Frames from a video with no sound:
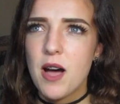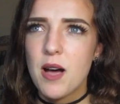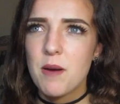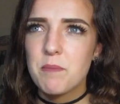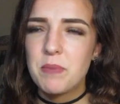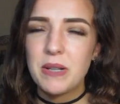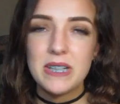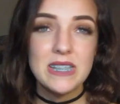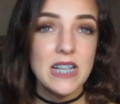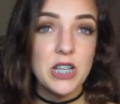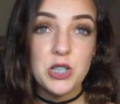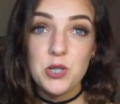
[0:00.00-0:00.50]

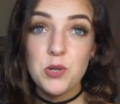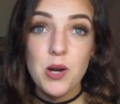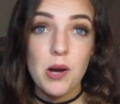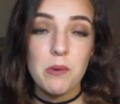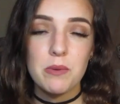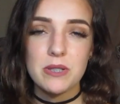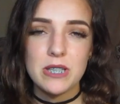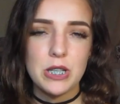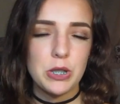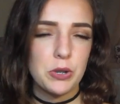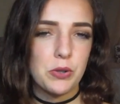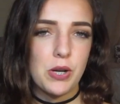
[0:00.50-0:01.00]
Because I knew I
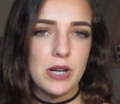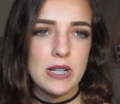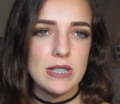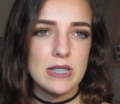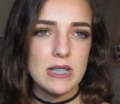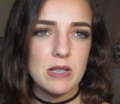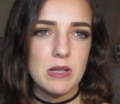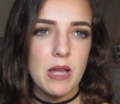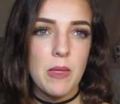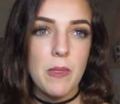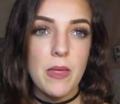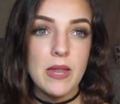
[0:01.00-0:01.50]
was like
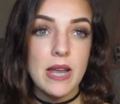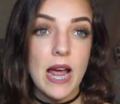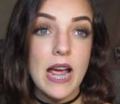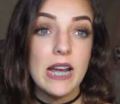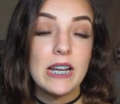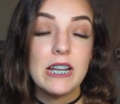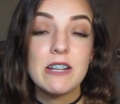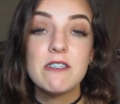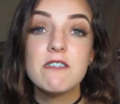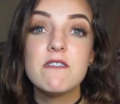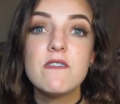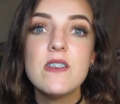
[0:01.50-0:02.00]
crazy, and then I
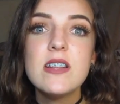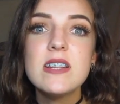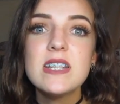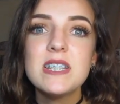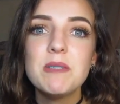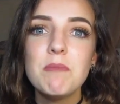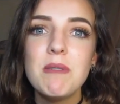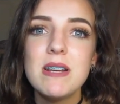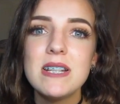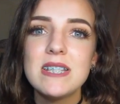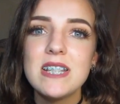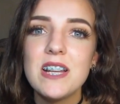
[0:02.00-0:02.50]

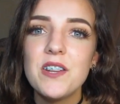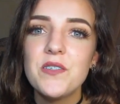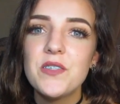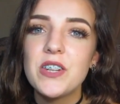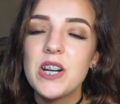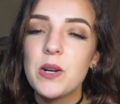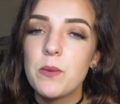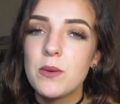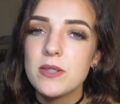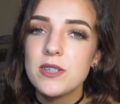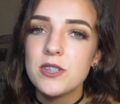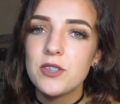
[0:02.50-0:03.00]
convinced myself that
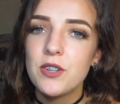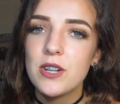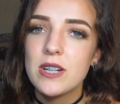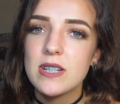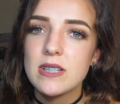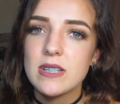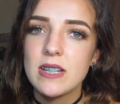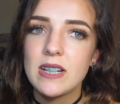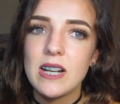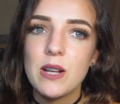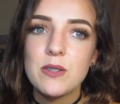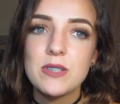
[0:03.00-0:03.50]
I wasn't
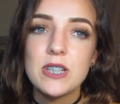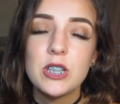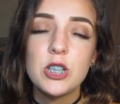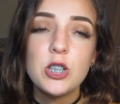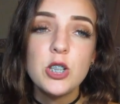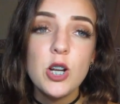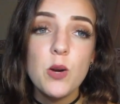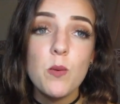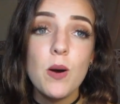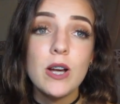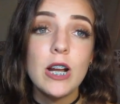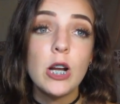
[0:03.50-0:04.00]
crazy, and I was like, you
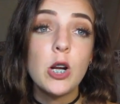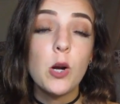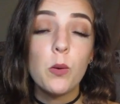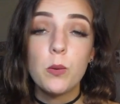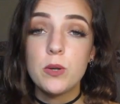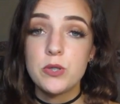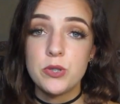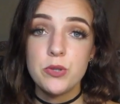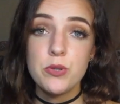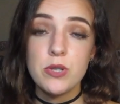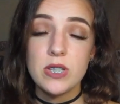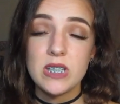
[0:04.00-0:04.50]
know what, I
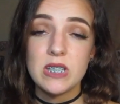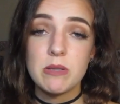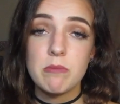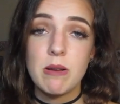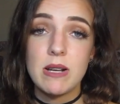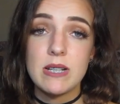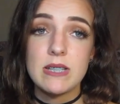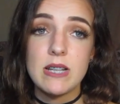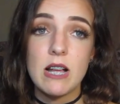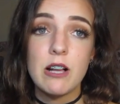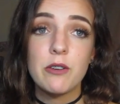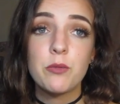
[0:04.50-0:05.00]
always do this to
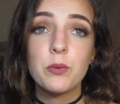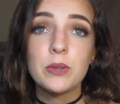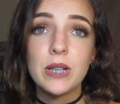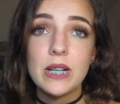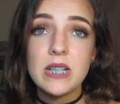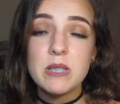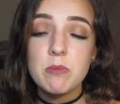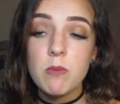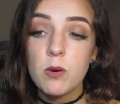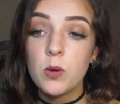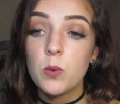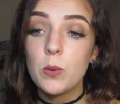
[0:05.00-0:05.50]
myself. When I
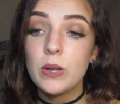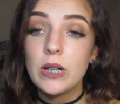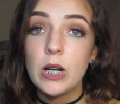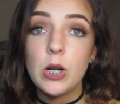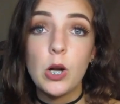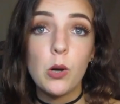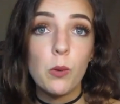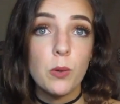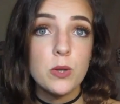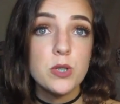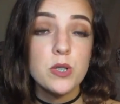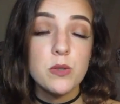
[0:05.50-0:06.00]
smoke weed, I
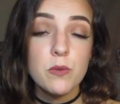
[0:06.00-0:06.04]
always